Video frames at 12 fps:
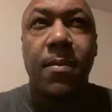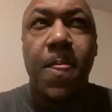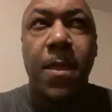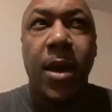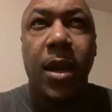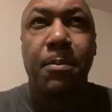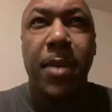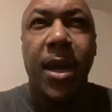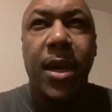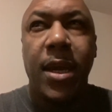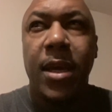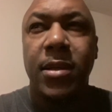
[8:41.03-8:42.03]
you got a
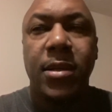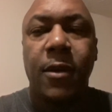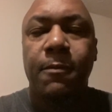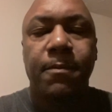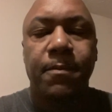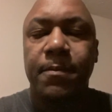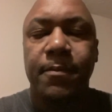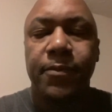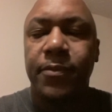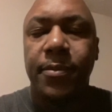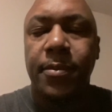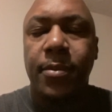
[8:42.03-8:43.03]
bayonet something,
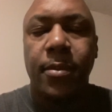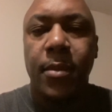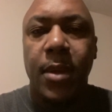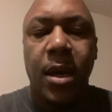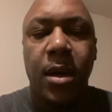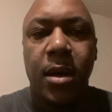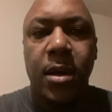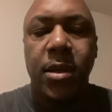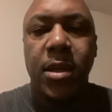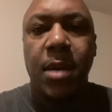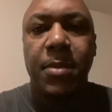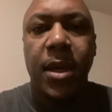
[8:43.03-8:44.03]
a
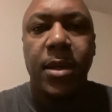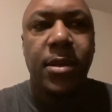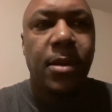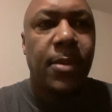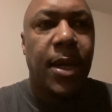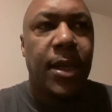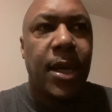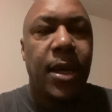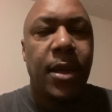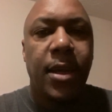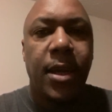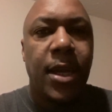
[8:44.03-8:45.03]
dummy or something like that.
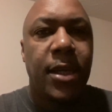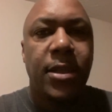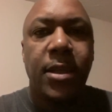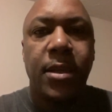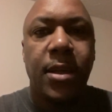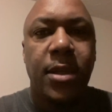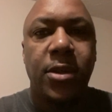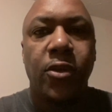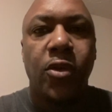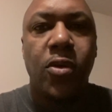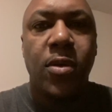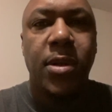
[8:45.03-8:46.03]
And then that's it. That's your
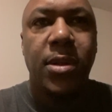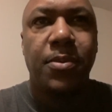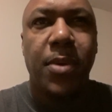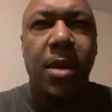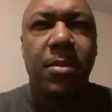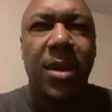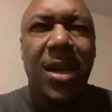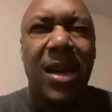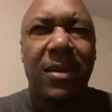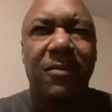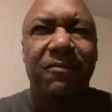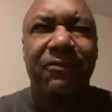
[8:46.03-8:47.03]
course. It's probably
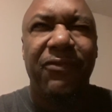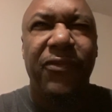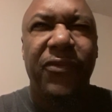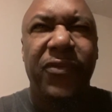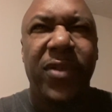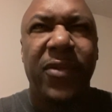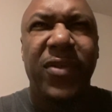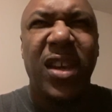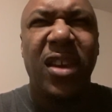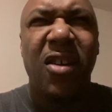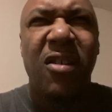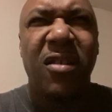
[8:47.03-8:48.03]
like 50
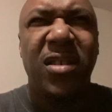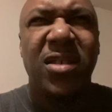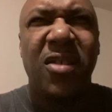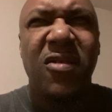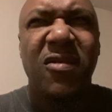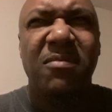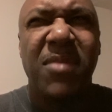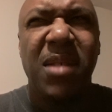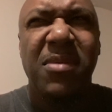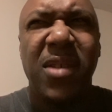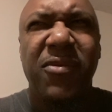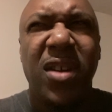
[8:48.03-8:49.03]
yards long,
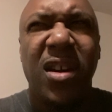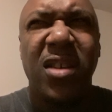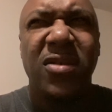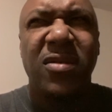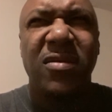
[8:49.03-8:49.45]
maybe even 100.